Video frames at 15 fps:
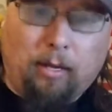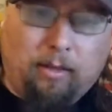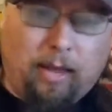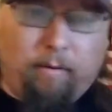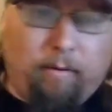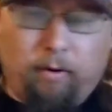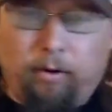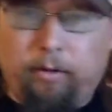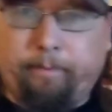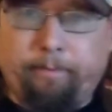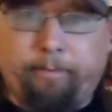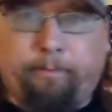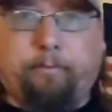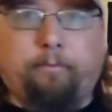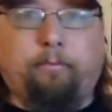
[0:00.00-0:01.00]
get that rolling.
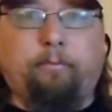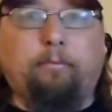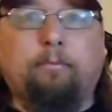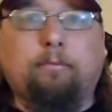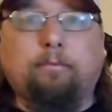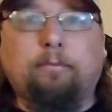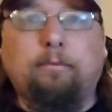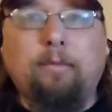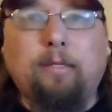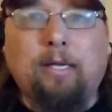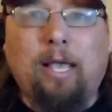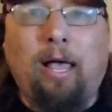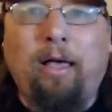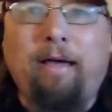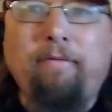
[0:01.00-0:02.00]

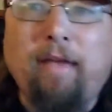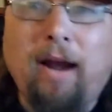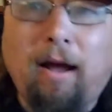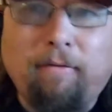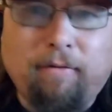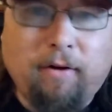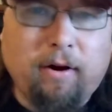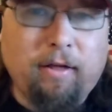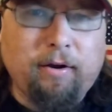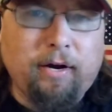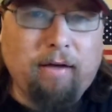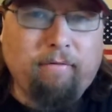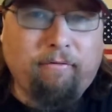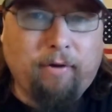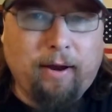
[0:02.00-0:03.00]
I'll have that out for another
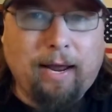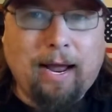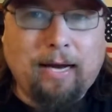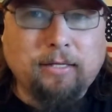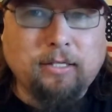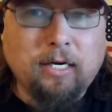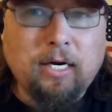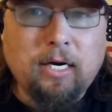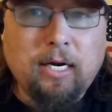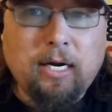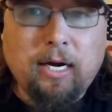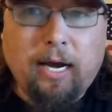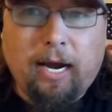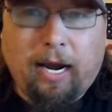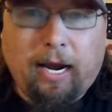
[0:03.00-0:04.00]
day for you guys,
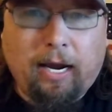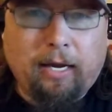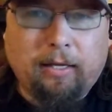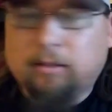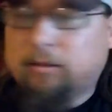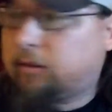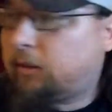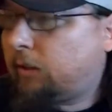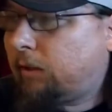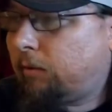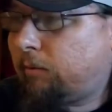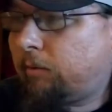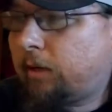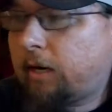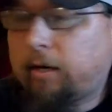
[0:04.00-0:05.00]
and
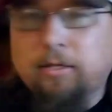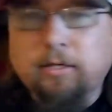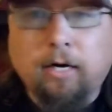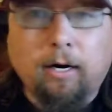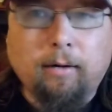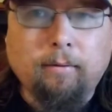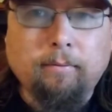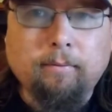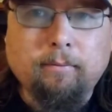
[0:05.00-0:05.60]
work on this car.